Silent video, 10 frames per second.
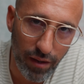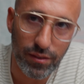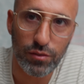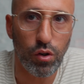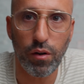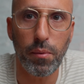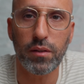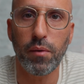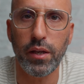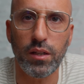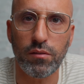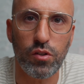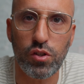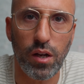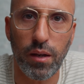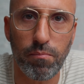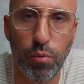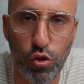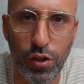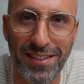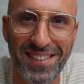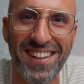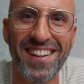sorry about my English, I'm Portuguese.